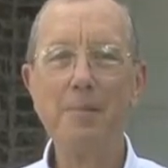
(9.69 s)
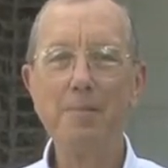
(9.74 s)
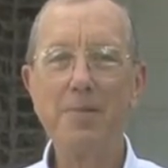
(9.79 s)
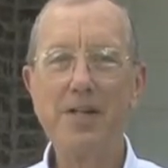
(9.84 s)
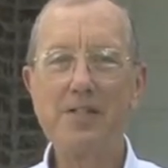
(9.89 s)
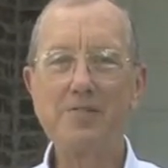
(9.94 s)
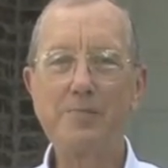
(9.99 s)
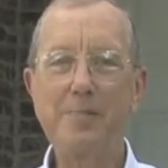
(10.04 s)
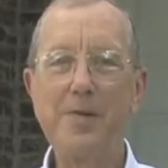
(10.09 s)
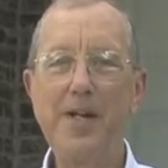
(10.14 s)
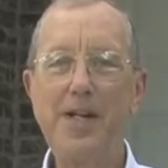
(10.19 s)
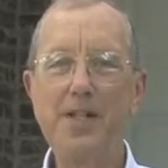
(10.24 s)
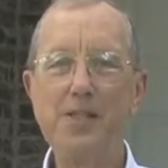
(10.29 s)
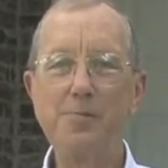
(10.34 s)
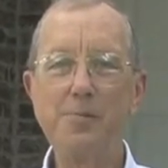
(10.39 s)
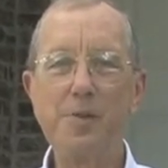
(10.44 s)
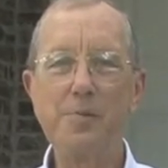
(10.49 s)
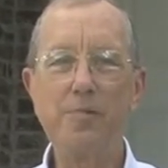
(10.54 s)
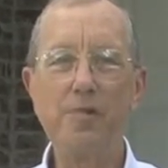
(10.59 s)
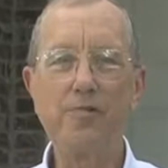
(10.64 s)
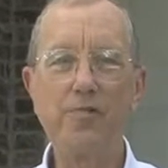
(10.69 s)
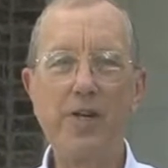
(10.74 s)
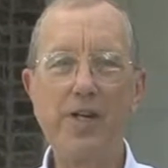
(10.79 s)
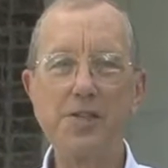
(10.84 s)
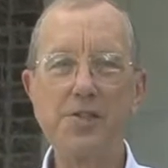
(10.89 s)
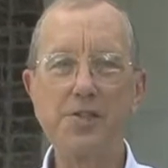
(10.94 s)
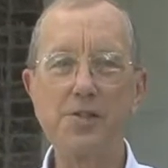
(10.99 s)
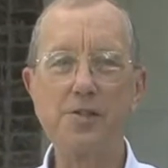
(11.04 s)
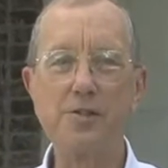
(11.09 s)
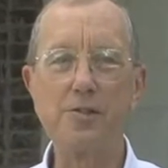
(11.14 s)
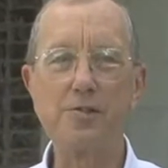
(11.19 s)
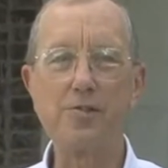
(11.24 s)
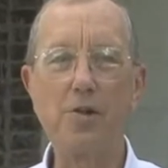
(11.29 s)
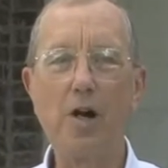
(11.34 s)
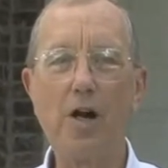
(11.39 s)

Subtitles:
Pest management professionals